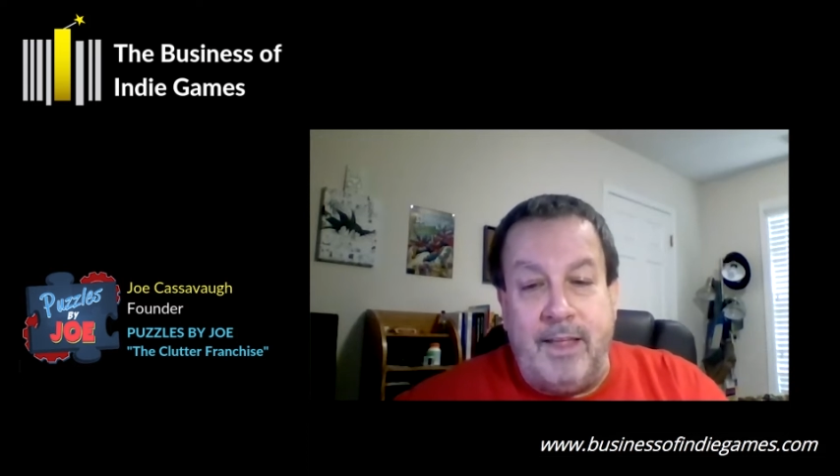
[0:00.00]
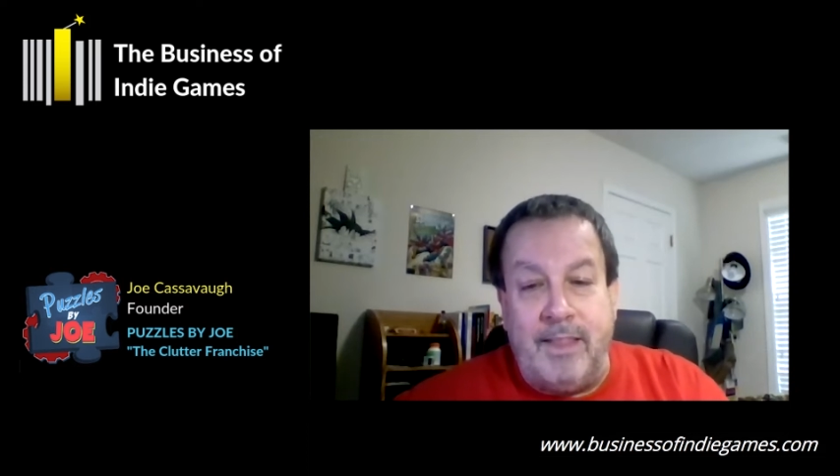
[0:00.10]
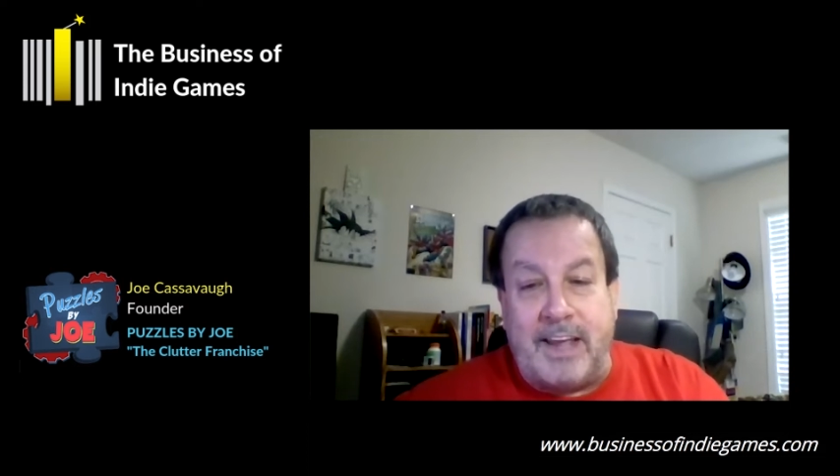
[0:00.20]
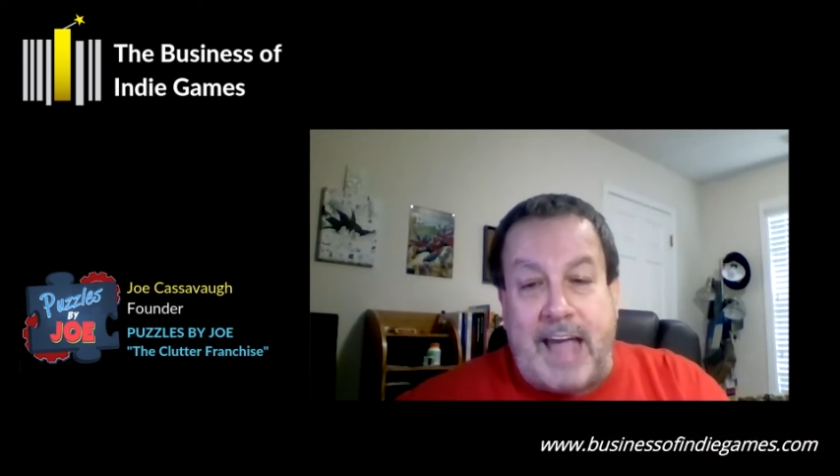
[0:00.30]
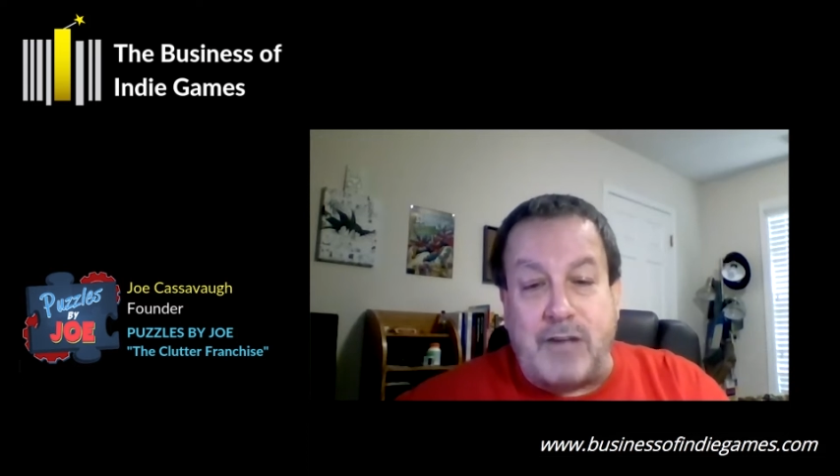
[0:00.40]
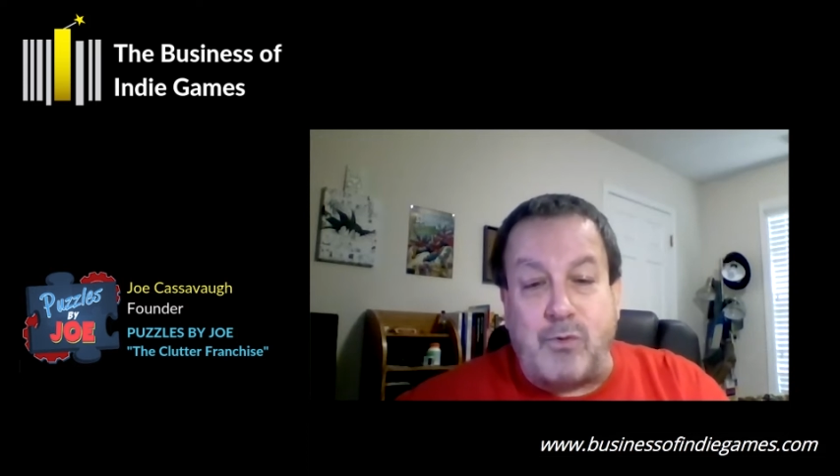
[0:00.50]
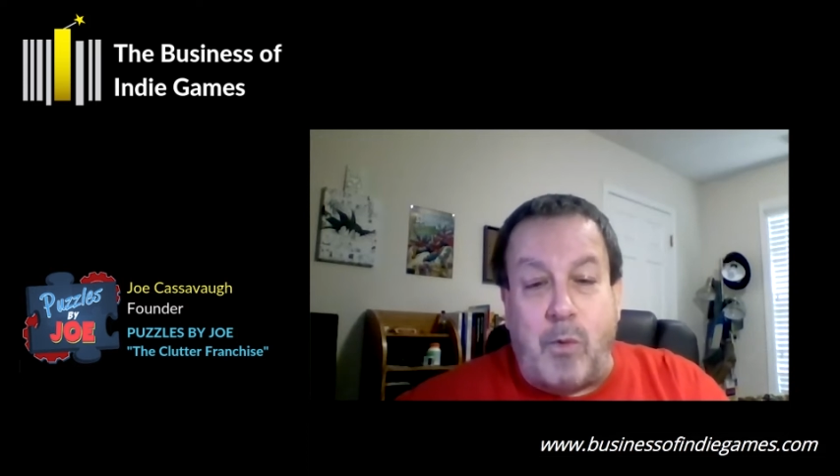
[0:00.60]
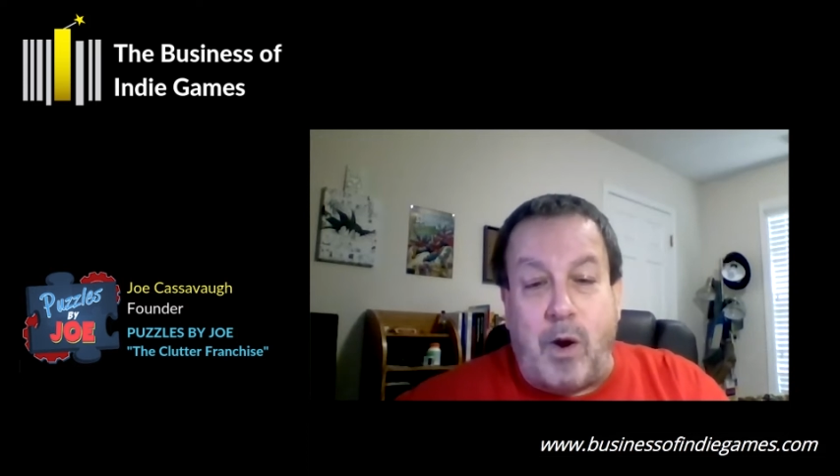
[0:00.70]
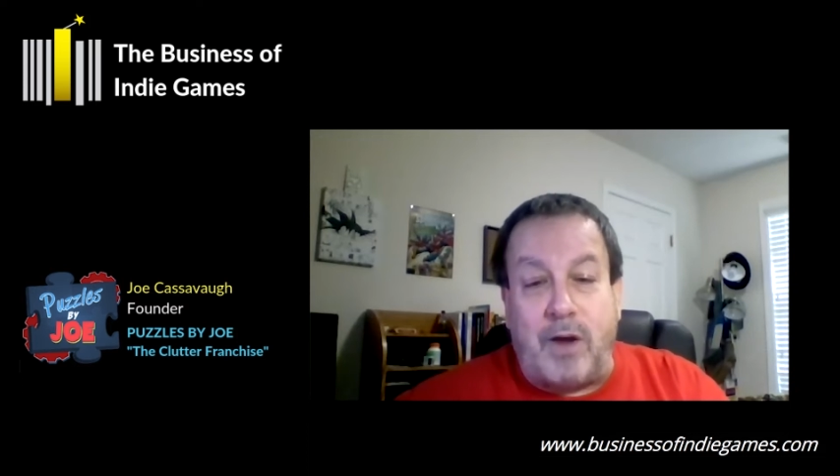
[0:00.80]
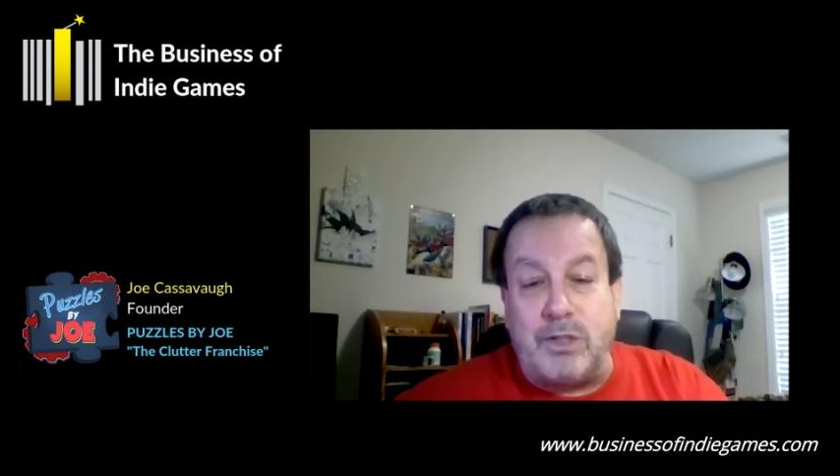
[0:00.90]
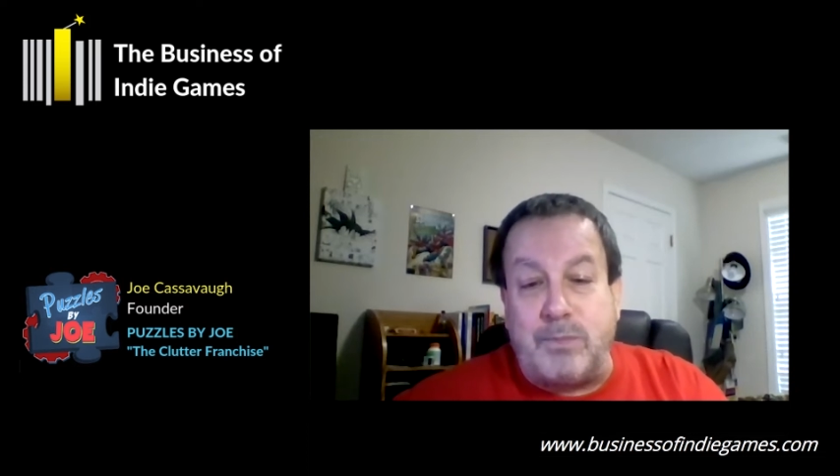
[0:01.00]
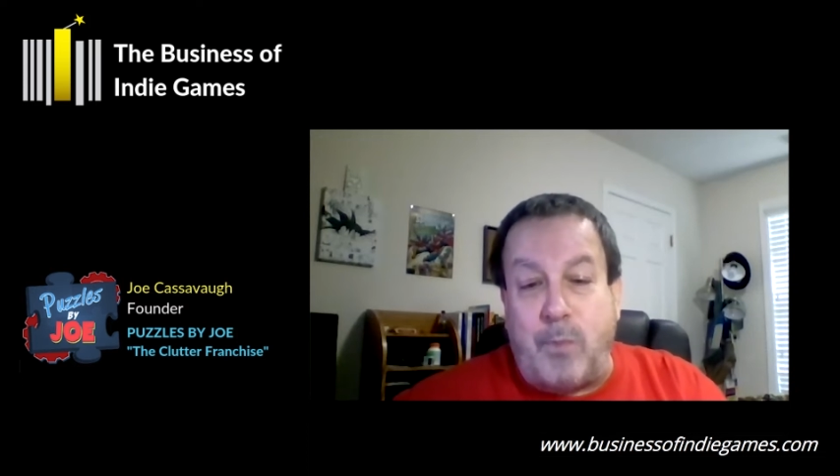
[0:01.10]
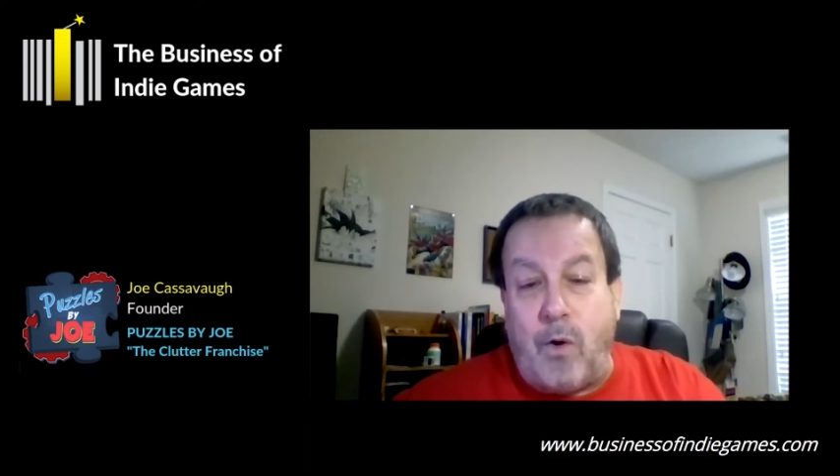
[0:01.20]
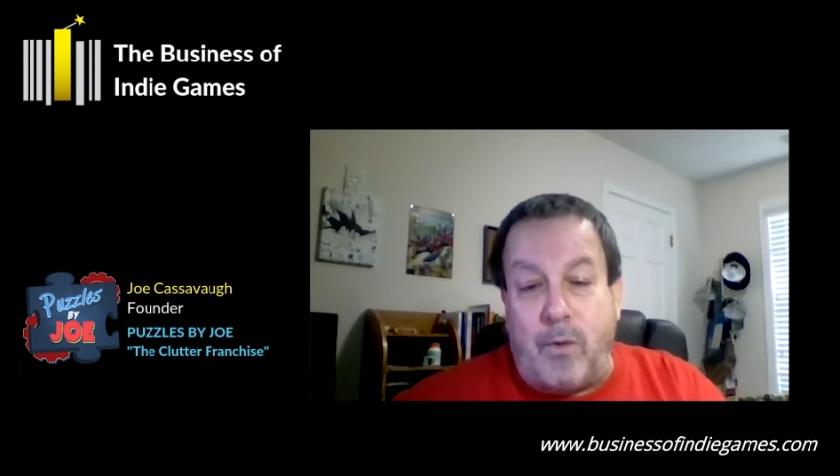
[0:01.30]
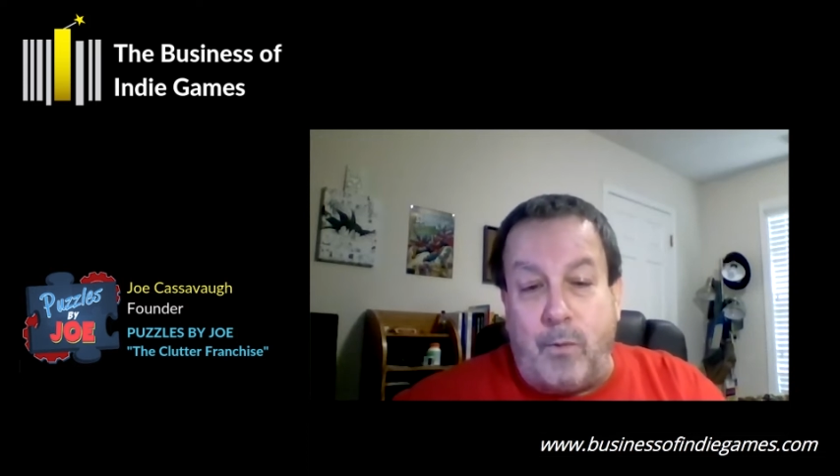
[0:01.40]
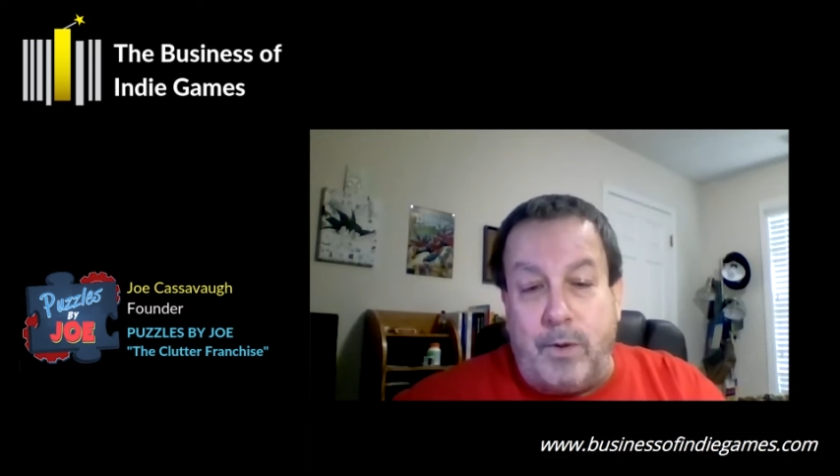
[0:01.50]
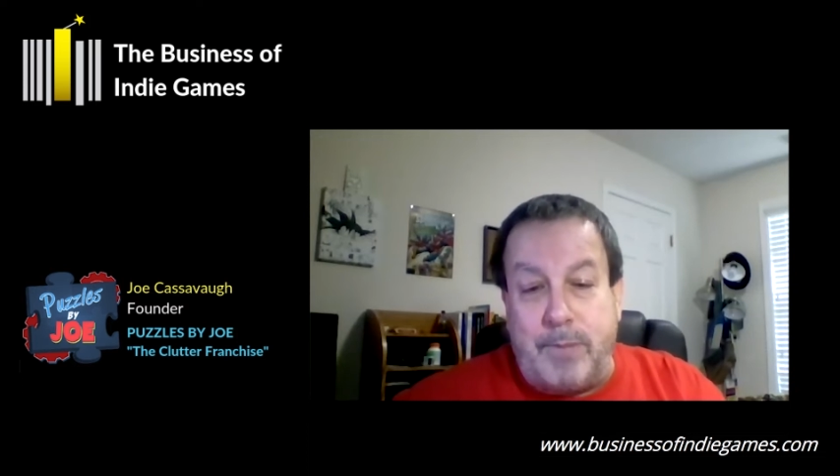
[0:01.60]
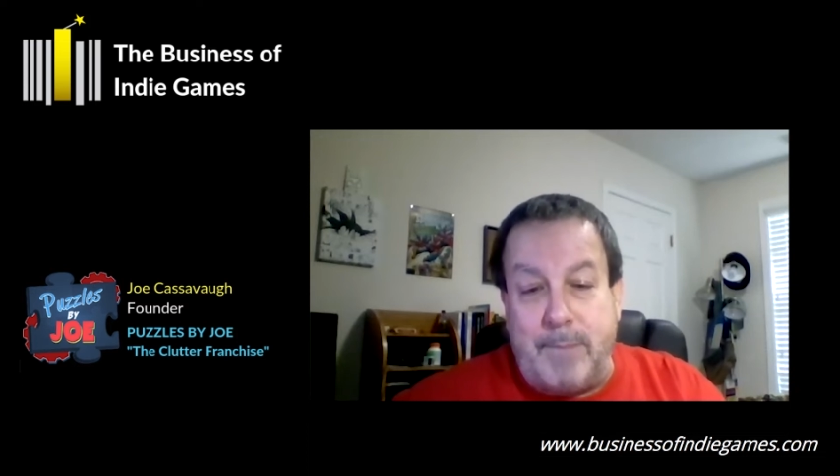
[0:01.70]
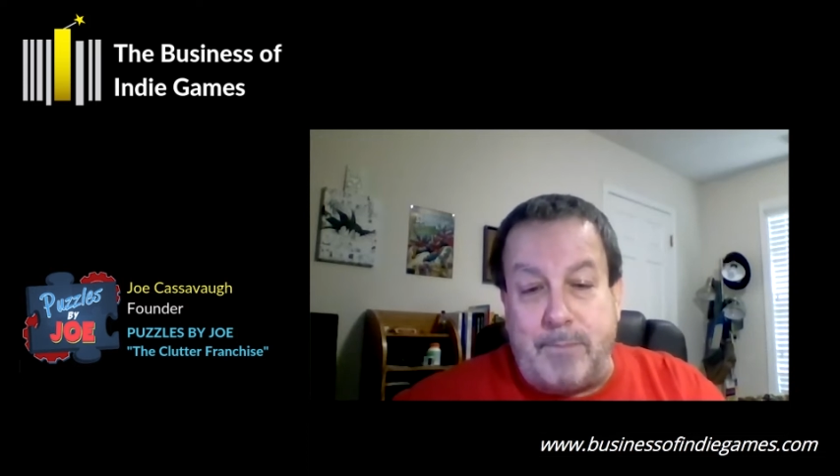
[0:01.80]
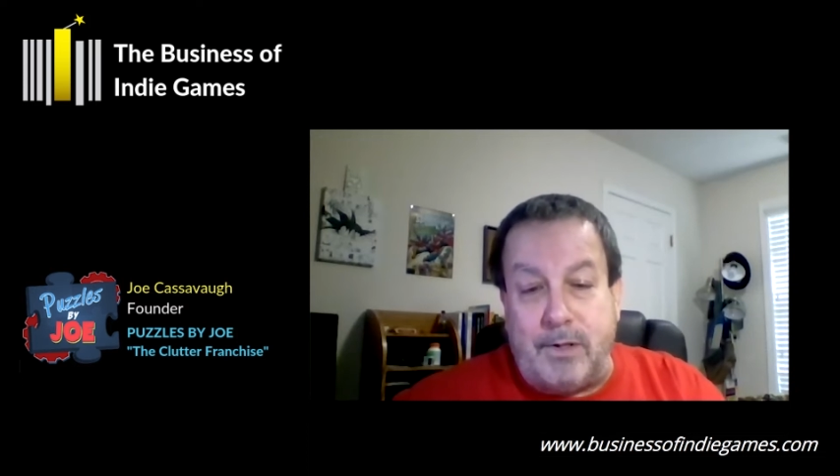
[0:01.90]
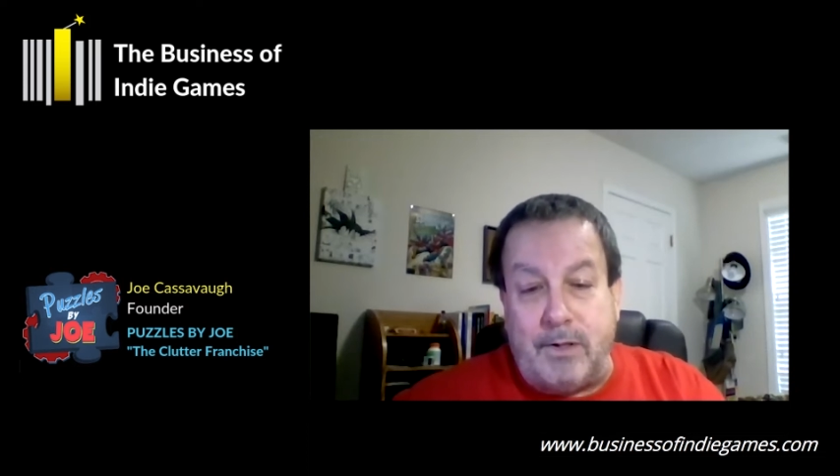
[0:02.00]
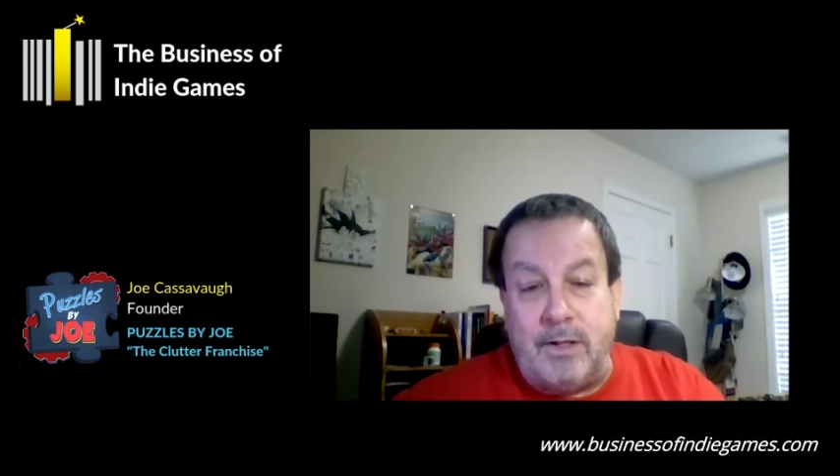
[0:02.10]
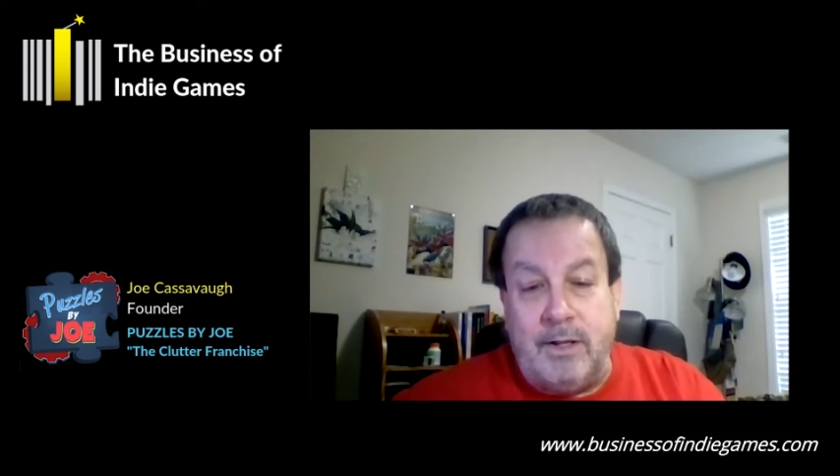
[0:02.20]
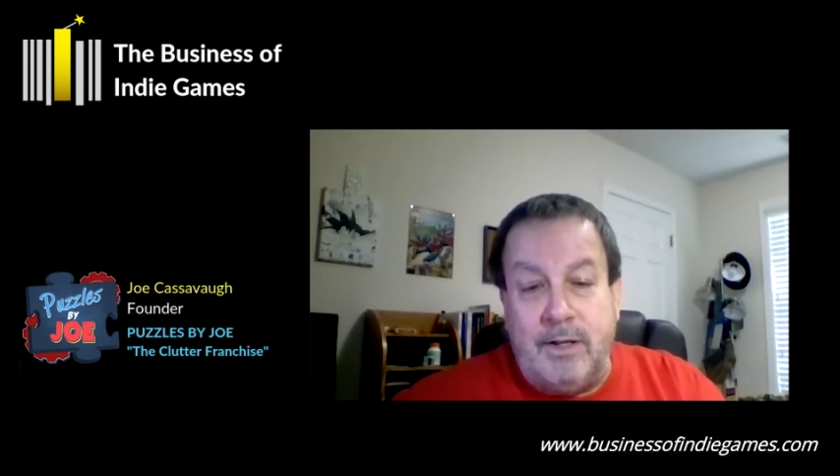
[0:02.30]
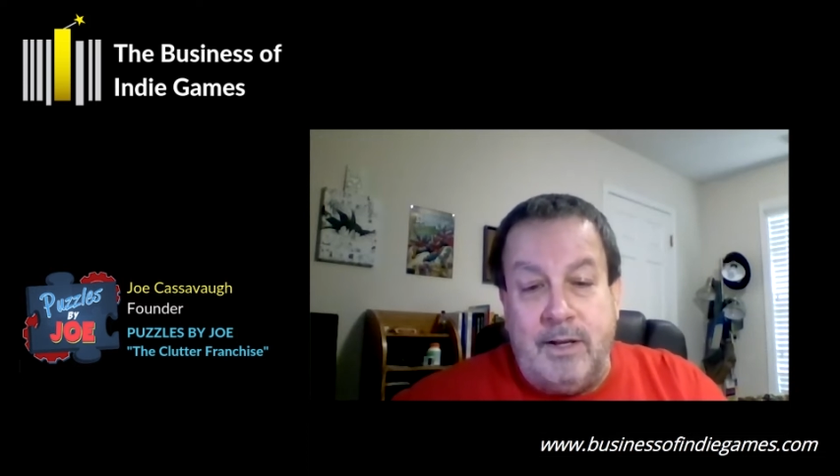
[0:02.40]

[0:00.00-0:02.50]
the casual market was born, when people